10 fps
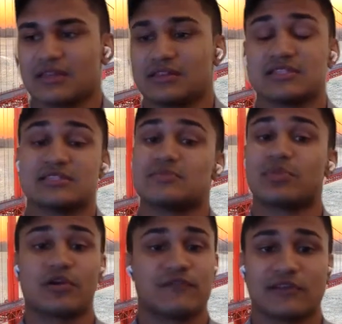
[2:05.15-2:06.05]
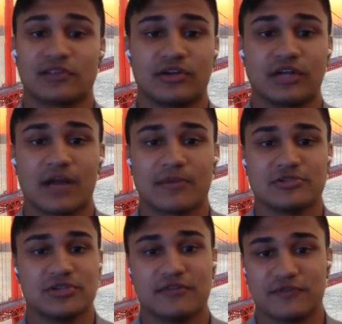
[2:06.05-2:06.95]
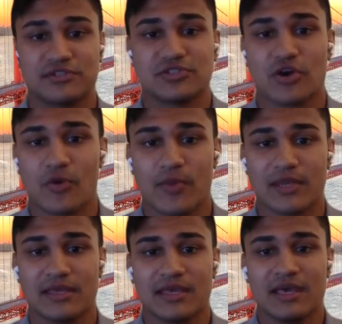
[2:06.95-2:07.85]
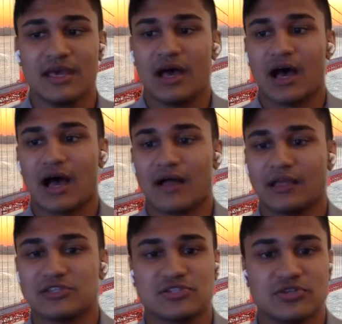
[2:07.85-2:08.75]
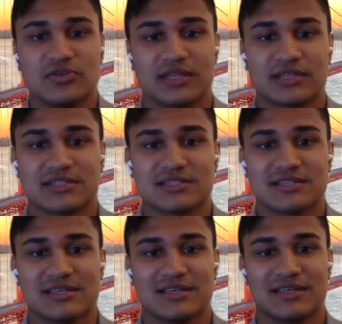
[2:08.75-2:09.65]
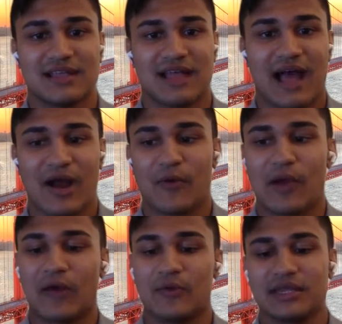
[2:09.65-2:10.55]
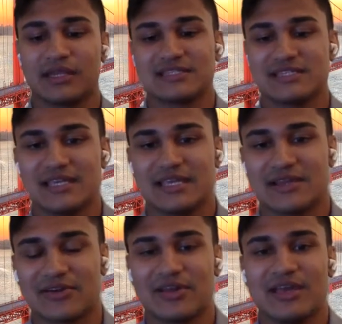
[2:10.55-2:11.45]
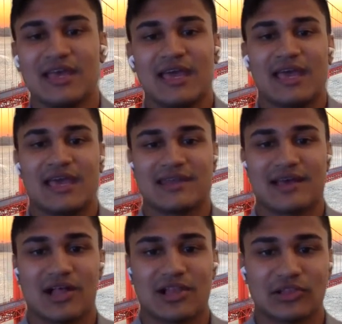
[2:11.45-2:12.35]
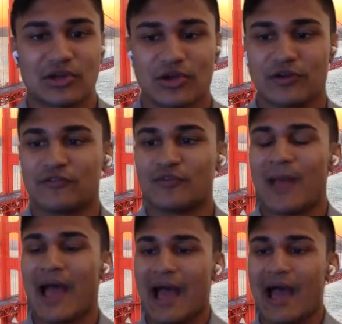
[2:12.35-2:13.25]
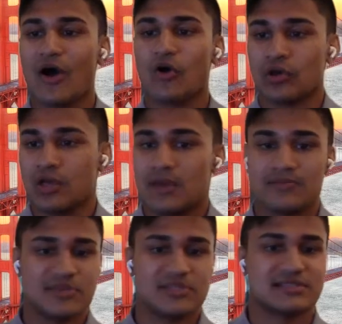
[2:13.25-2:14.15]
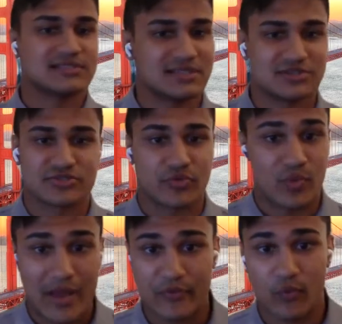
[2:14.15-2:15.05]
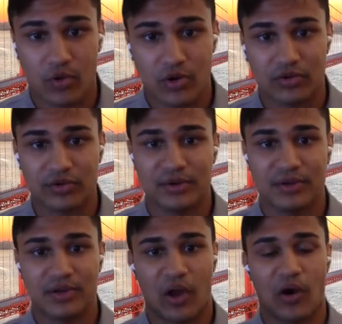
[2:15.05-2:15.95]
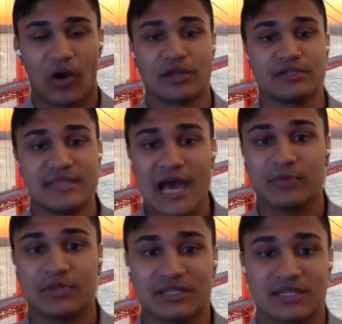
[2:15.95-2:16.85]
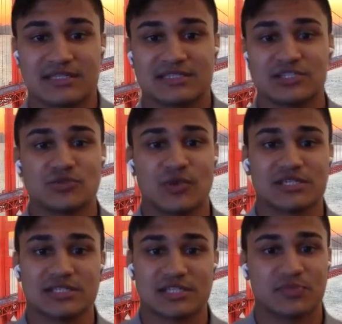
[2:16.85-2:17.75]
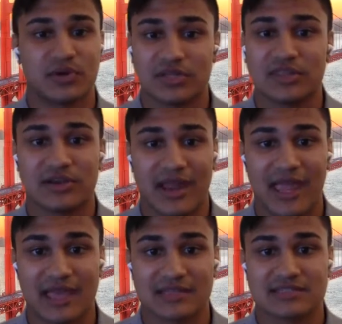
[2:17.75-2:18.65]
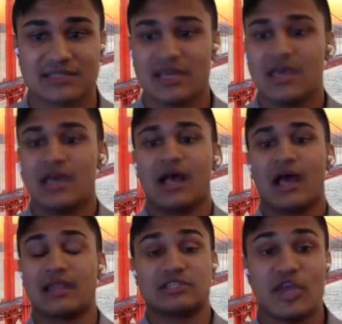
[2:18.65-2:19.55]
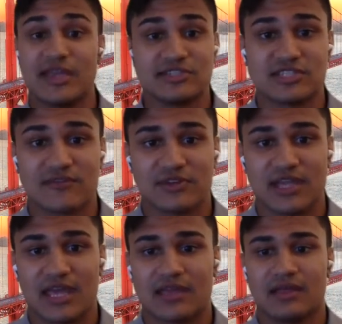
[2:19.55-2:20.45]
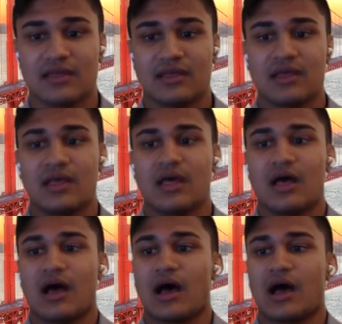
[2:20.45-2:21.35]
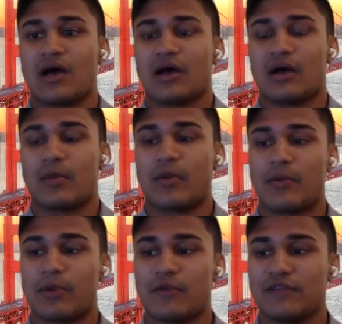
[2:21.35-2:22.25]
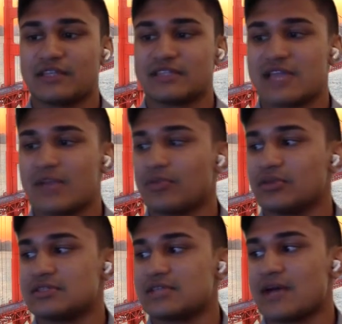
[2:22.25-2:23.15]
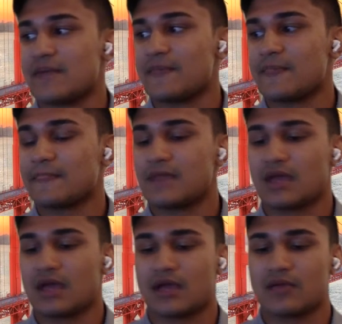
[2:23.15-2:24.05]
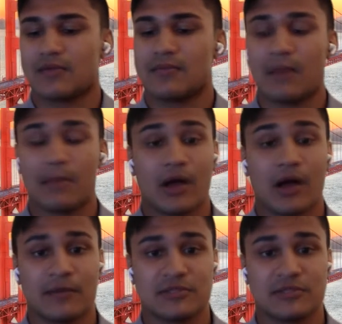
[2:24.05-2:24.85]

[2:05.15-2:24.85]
This is a perfect learning opportunity for so many students. How are we going to sit here and learn from how business leaders around the world are adapting to the situation that's put in their hands? And it changes every day. A perfect example is my mom.